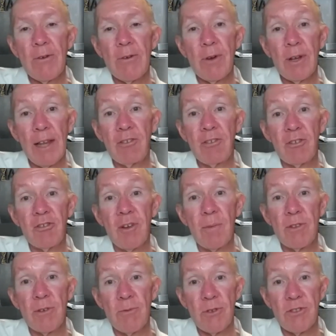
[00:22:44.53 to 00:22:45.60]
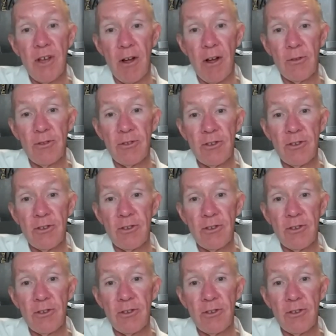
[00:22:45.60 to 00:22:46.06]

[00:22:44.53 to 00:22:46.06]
relationships and results.